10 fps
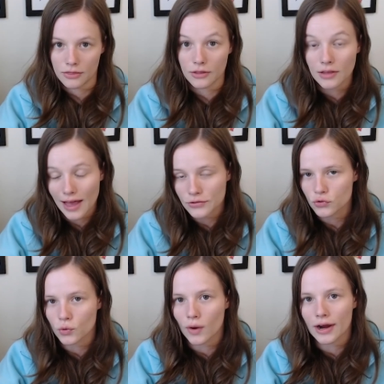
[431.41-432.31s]
The last
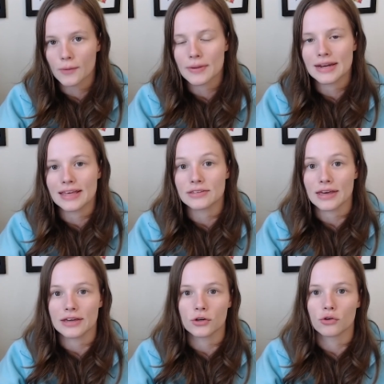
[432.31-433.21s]
requirement is
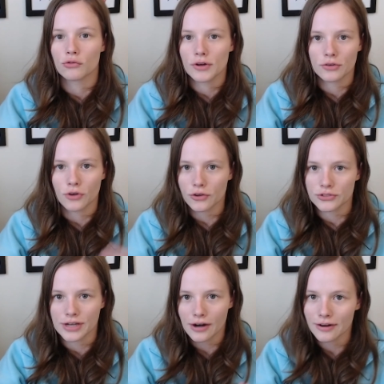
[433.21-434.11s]
a career
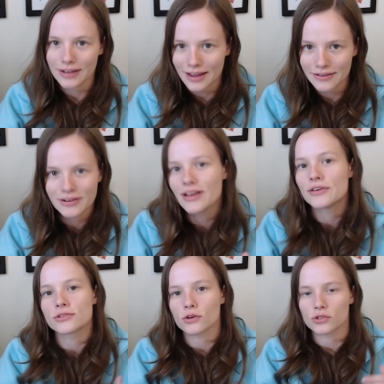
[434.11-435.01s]
dossier again,
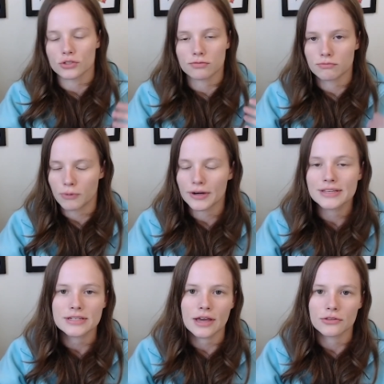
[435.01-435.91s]
so just
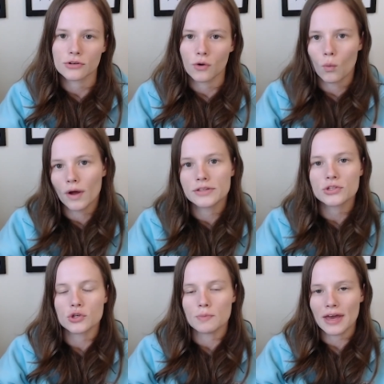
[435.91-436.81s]
putting together a one to
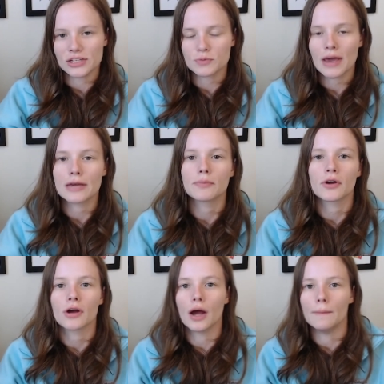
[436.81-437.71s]
two page
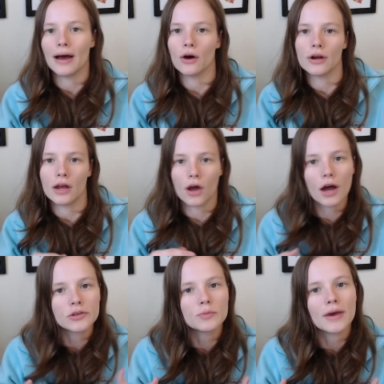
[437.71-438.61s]
paper about an
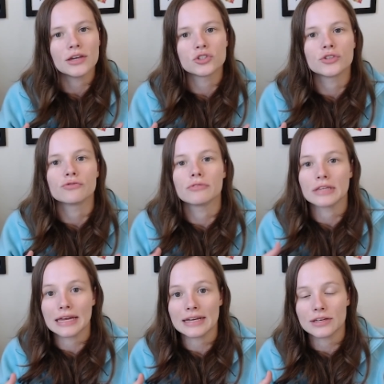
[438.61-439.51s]
occupation
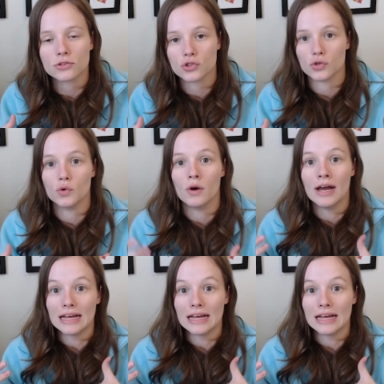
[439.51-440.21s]
relating to